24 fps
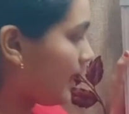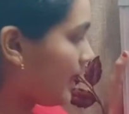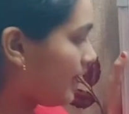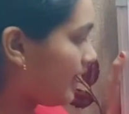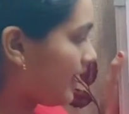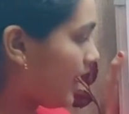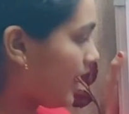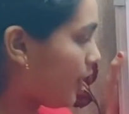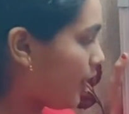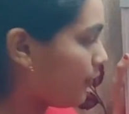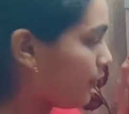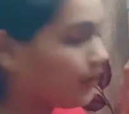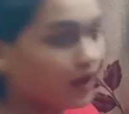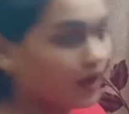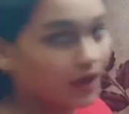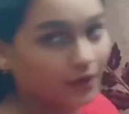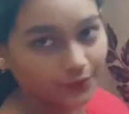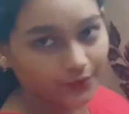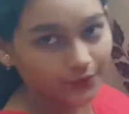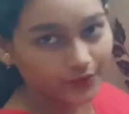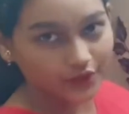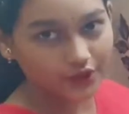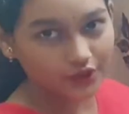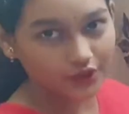Now
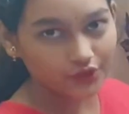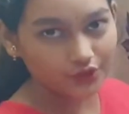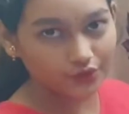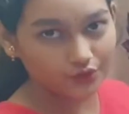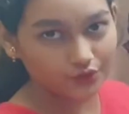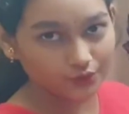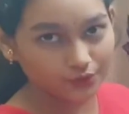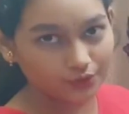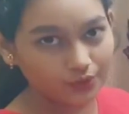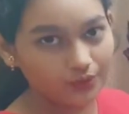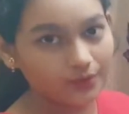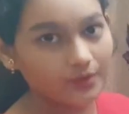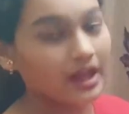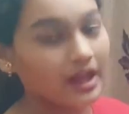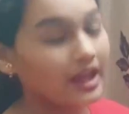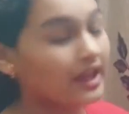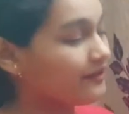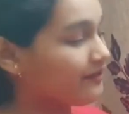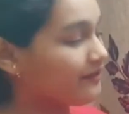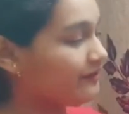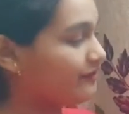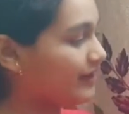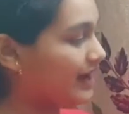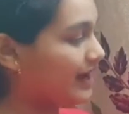we should do
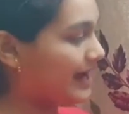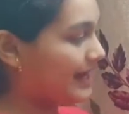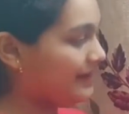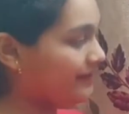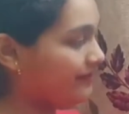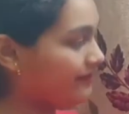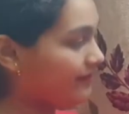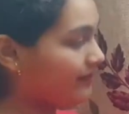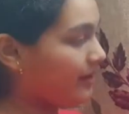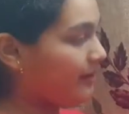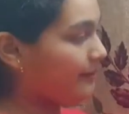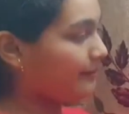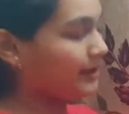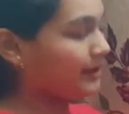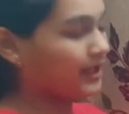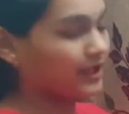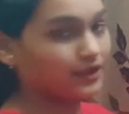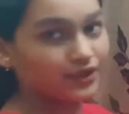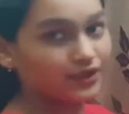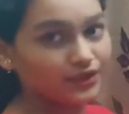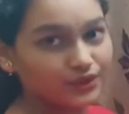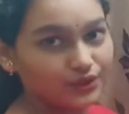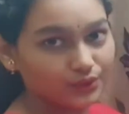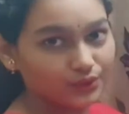5
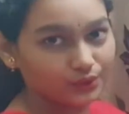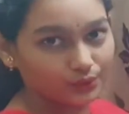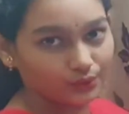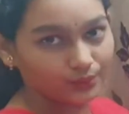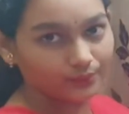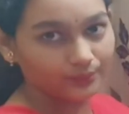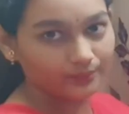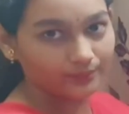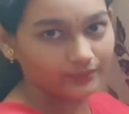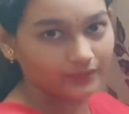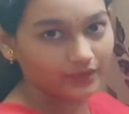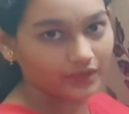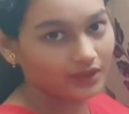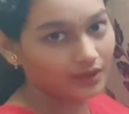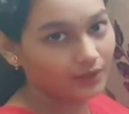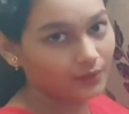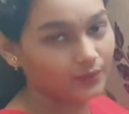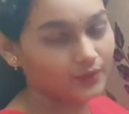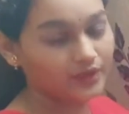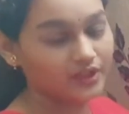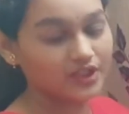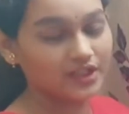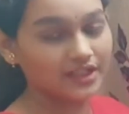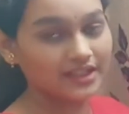plus 2,
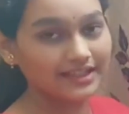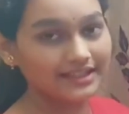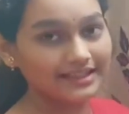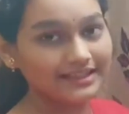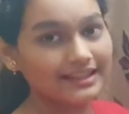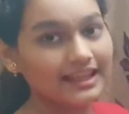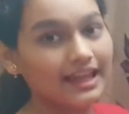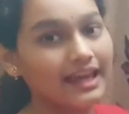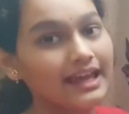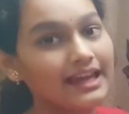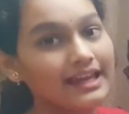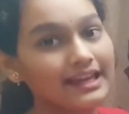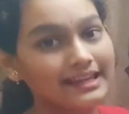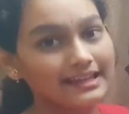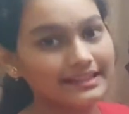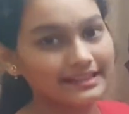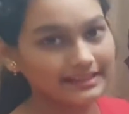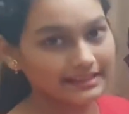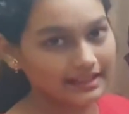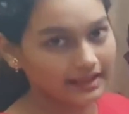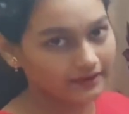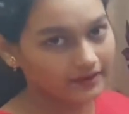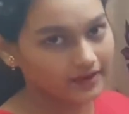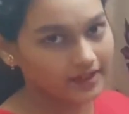which is
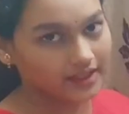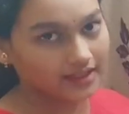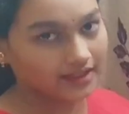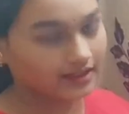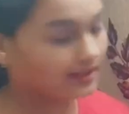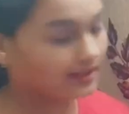7.